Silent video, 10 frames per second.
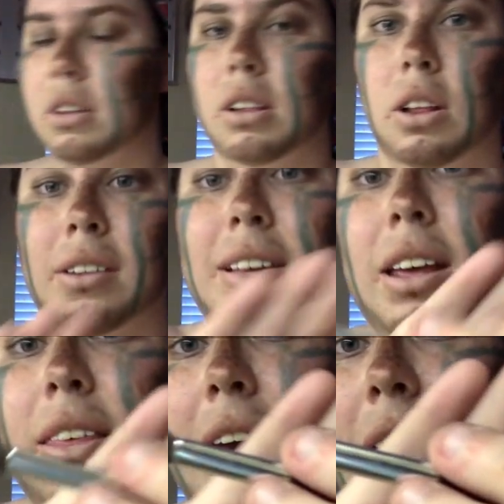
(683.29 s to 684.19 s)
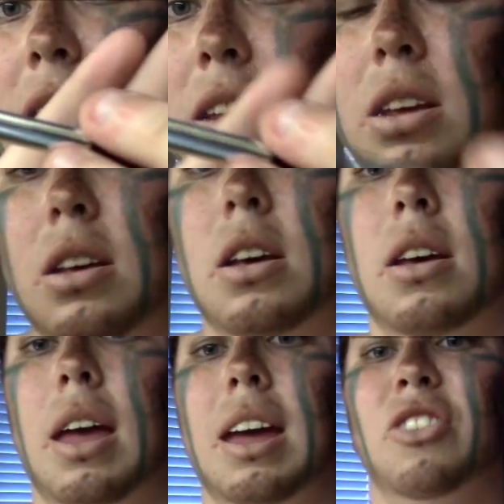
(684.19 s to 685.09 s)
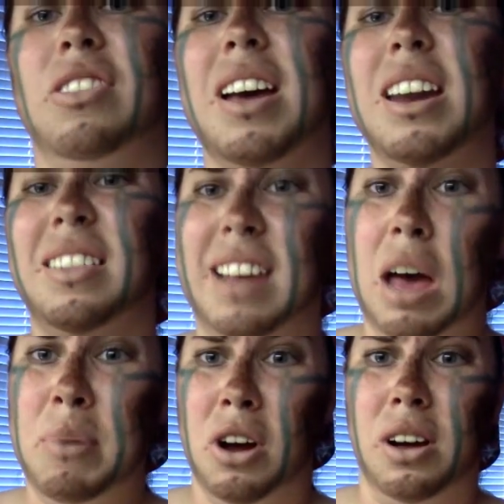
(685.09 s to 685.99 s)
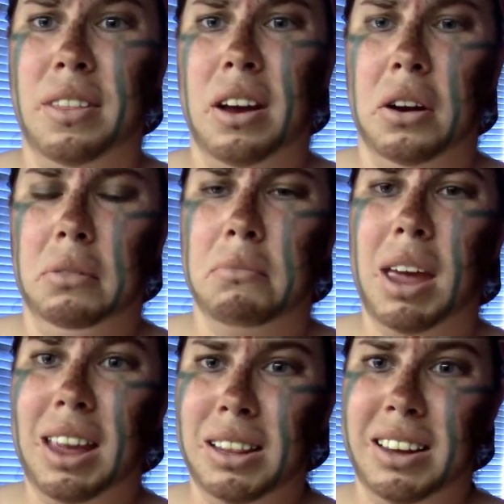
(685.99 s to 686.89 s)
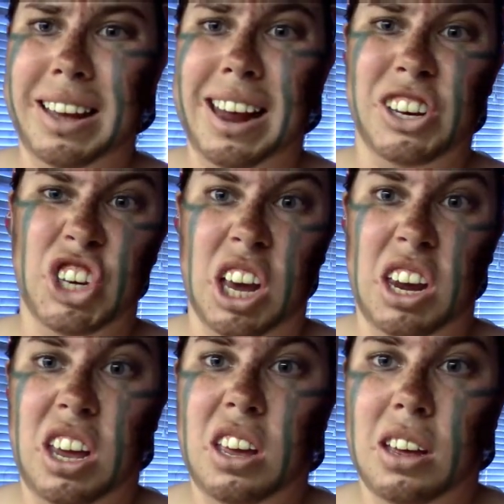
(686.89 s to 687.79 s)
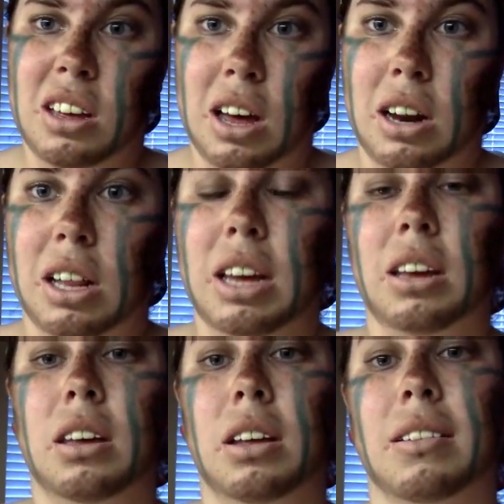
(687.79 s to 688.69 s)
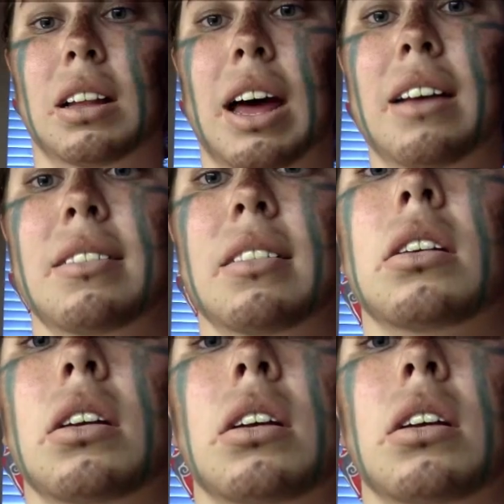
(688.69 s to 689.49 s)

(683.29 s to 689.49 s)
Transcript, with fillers: looks like that, and just kind of dab it on there and make it look kind of shiny, kind of like it's glass. All